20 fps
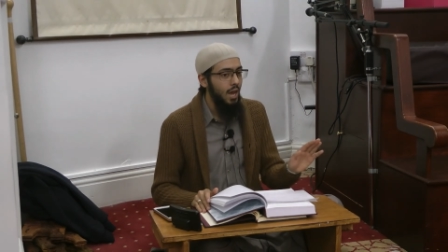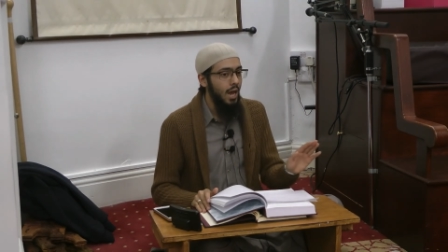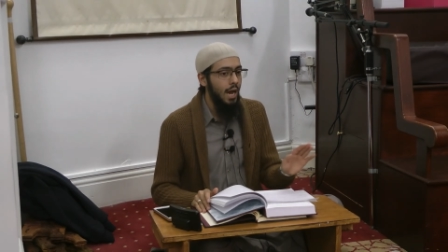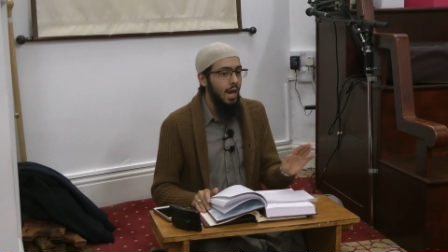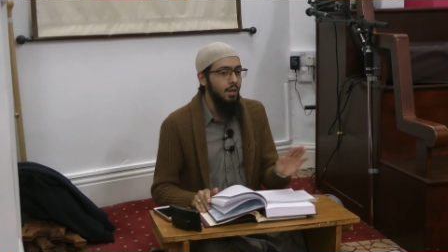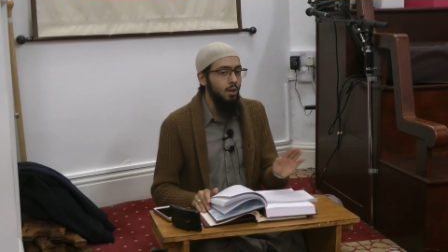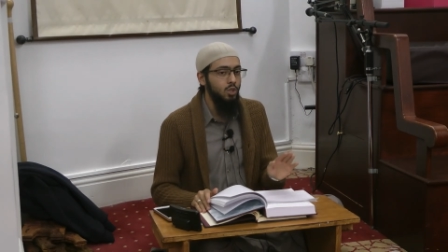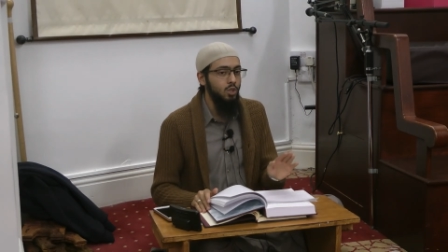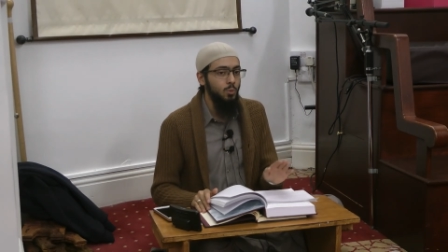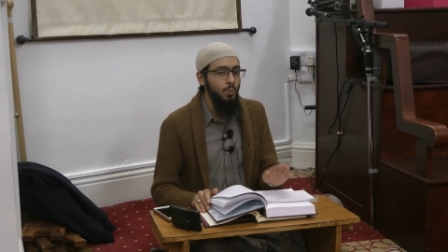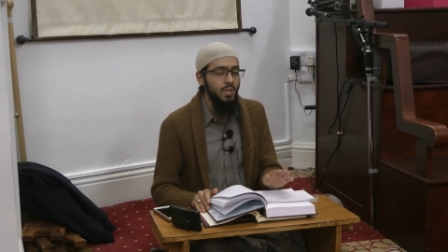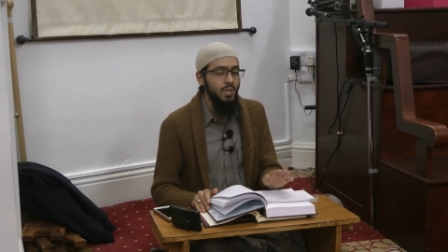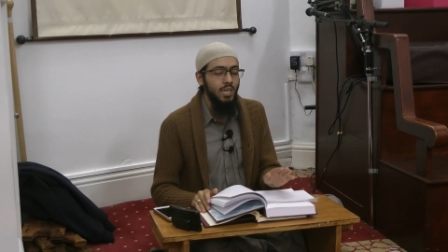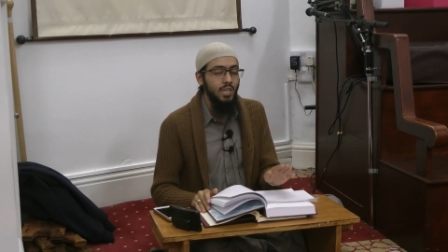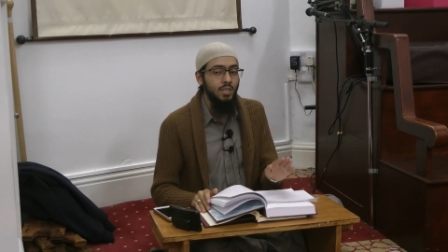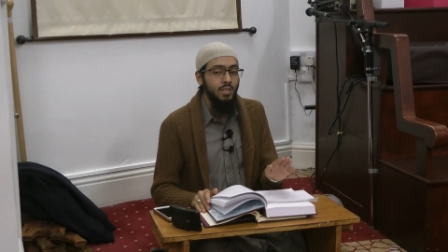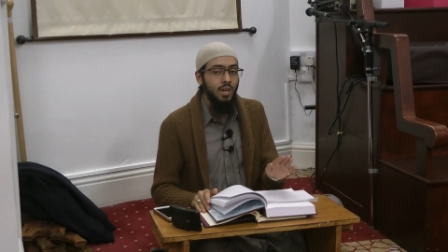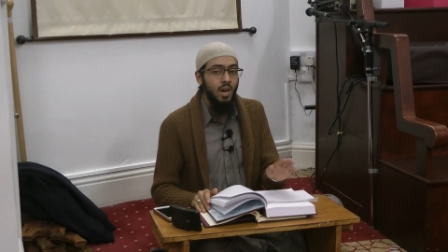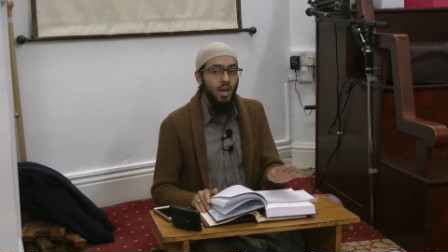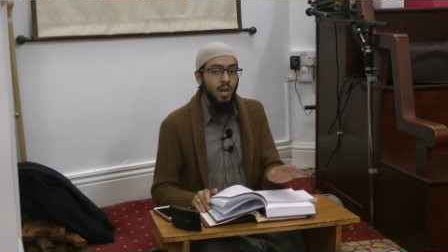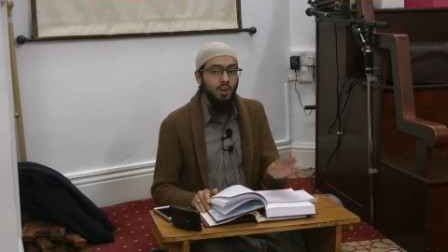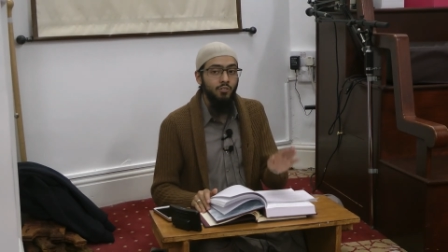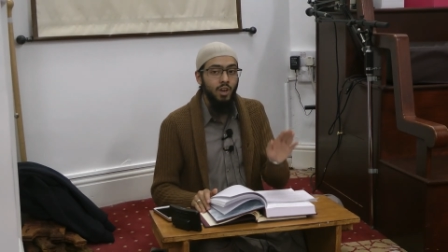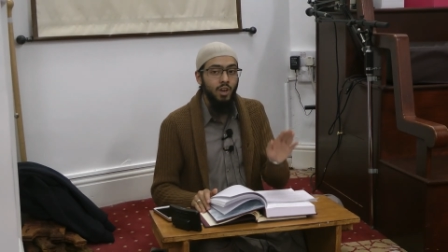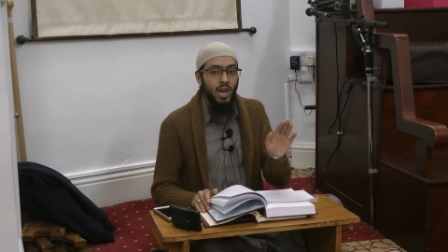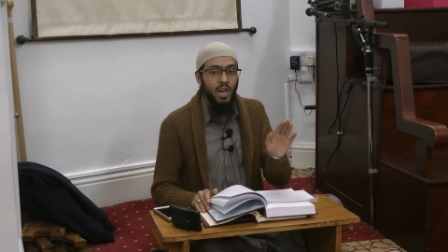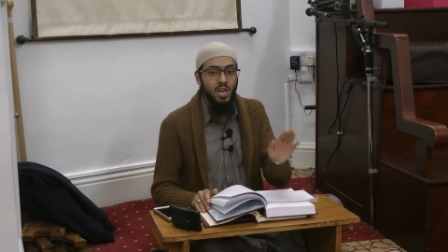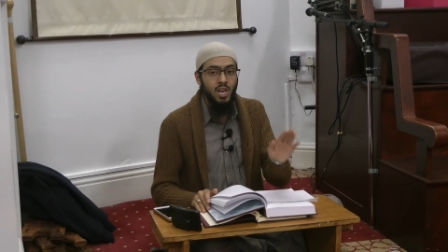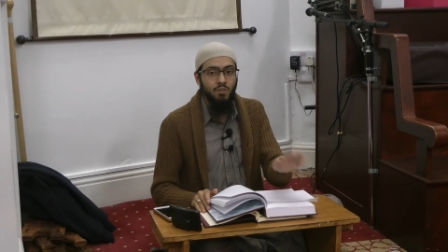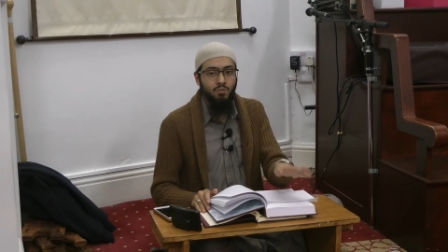and not to make inkar of
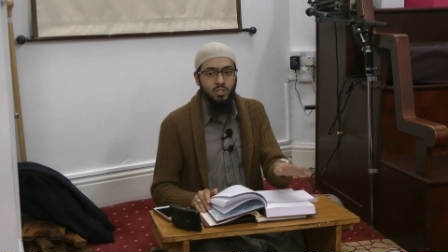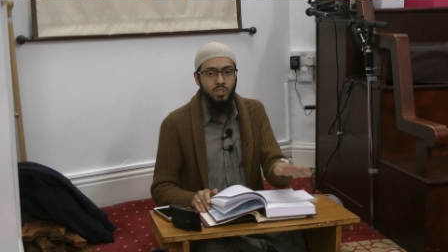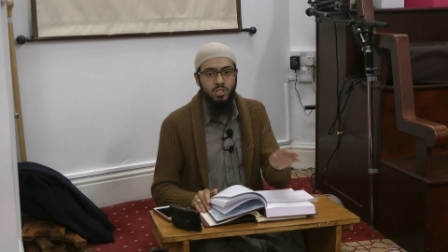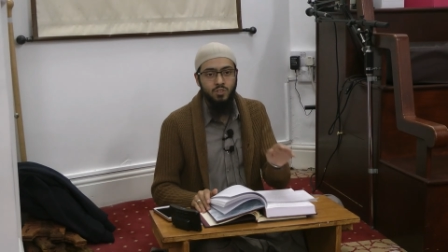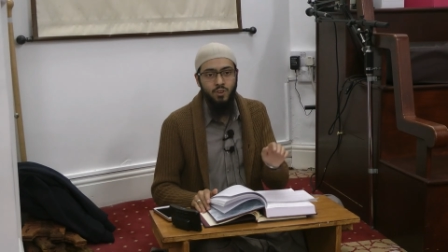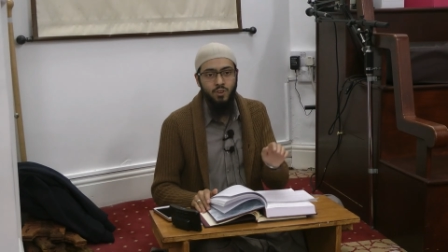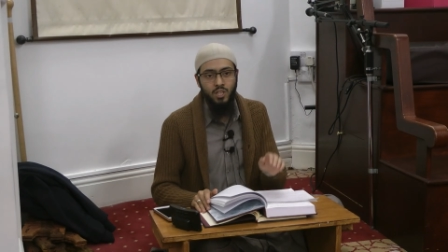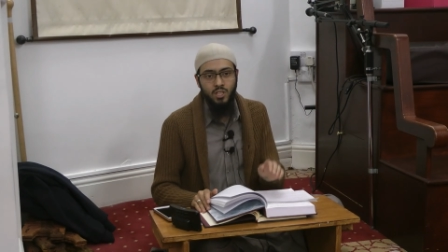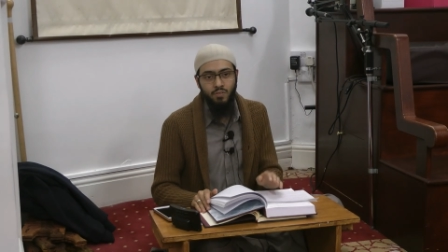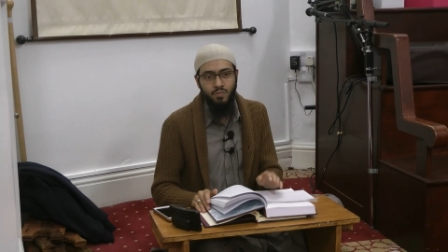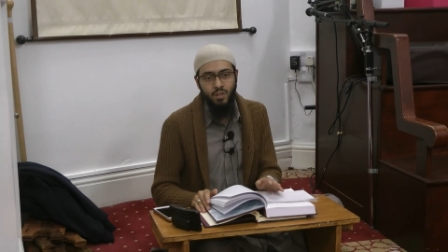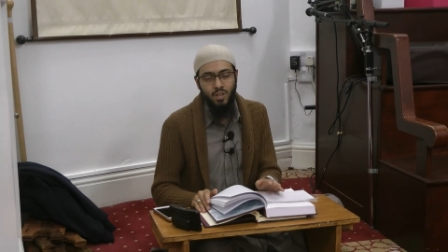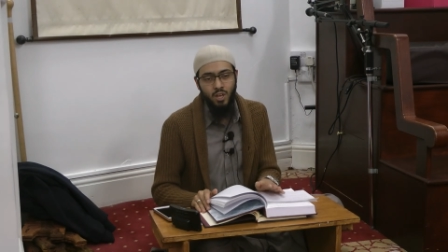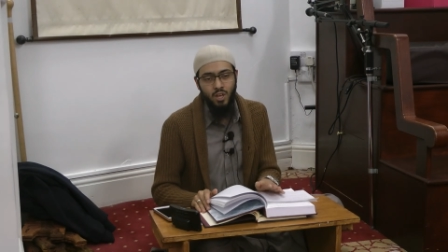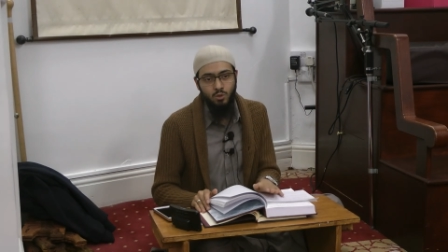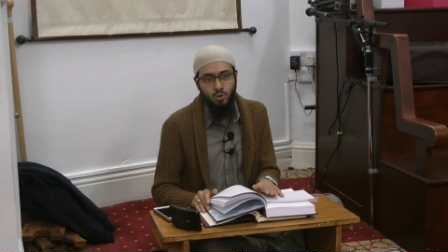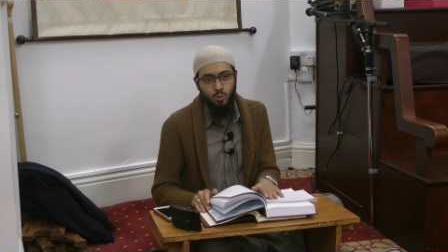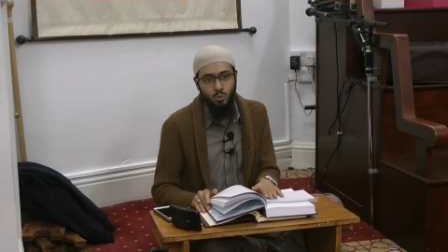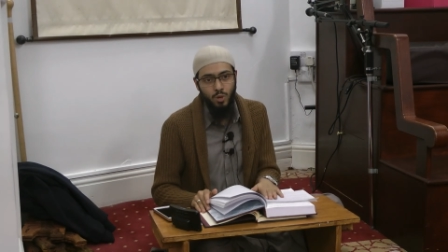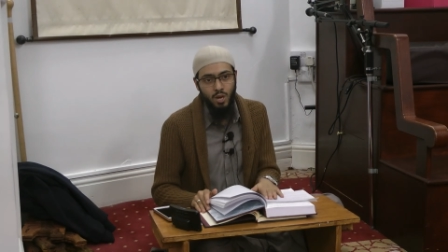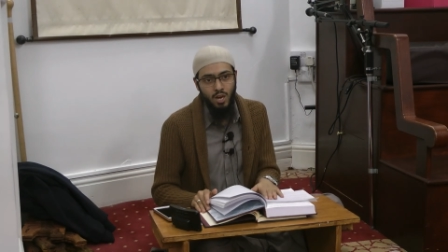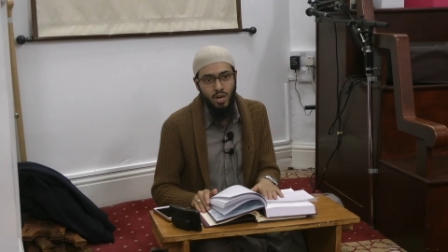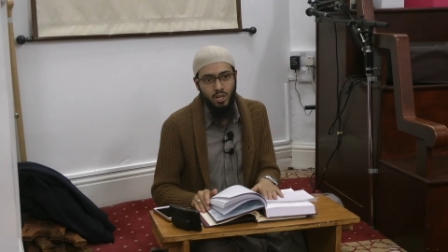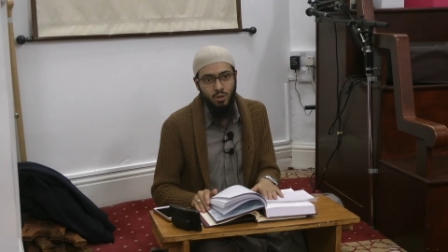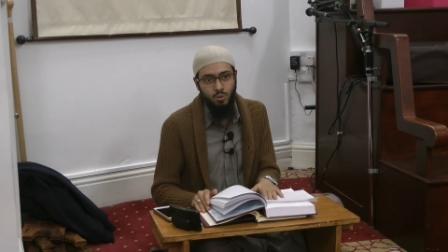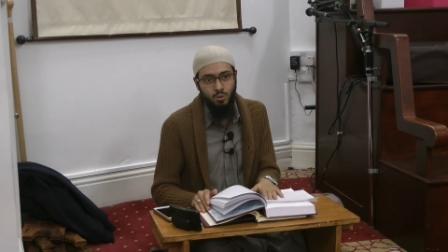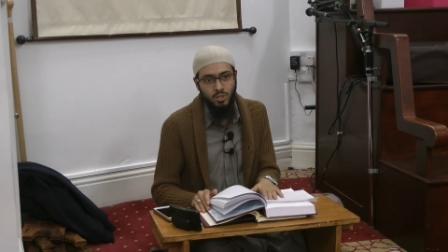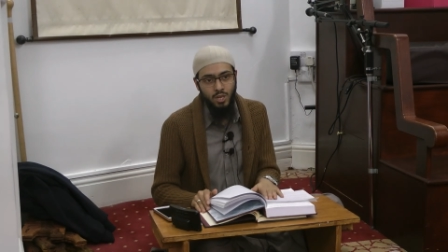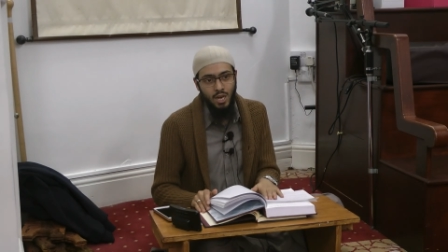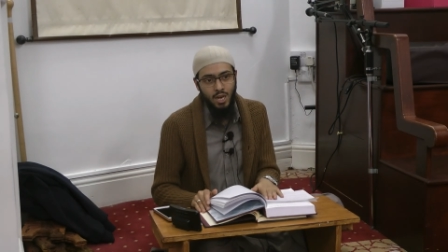any of the sifat of Allah
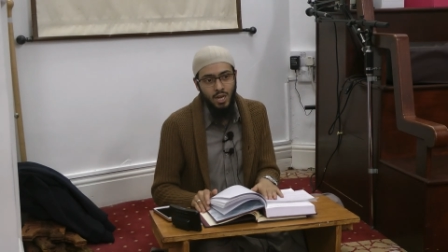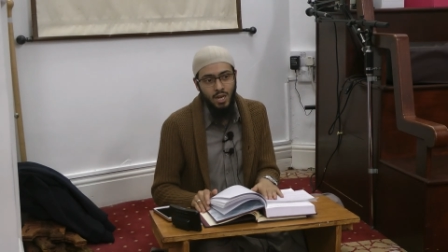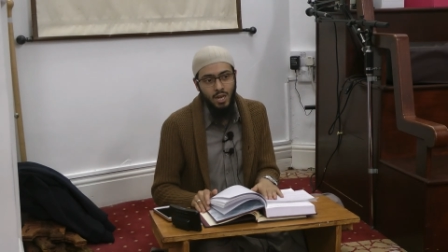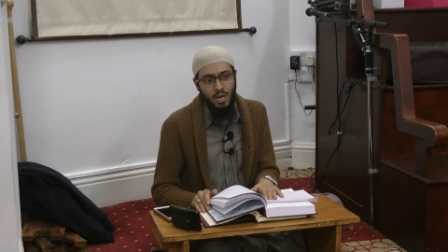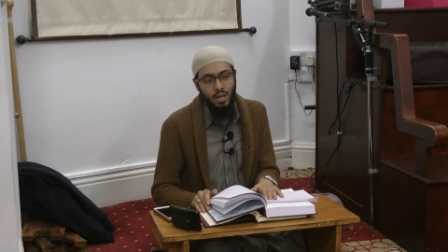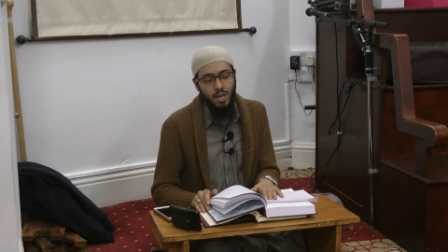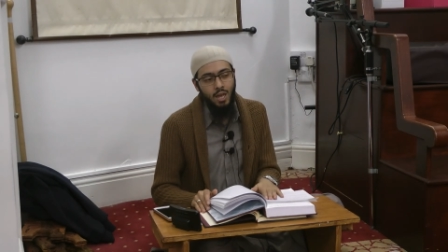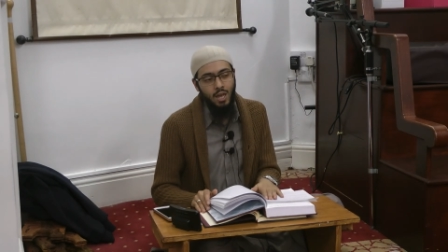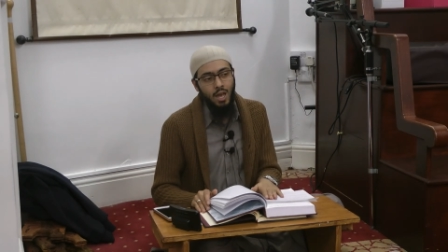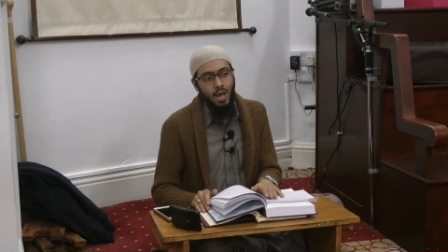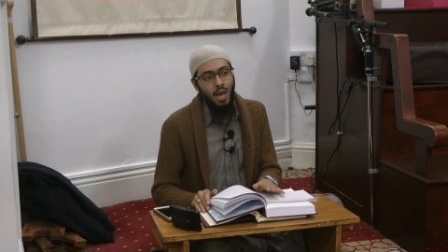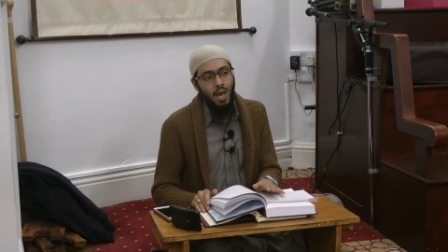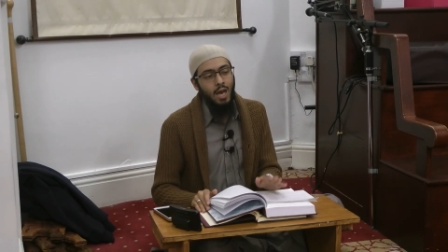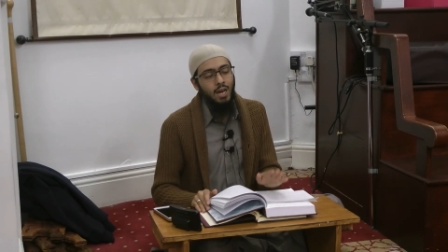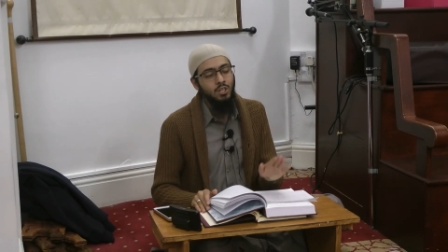subhanahu wa ta'ala,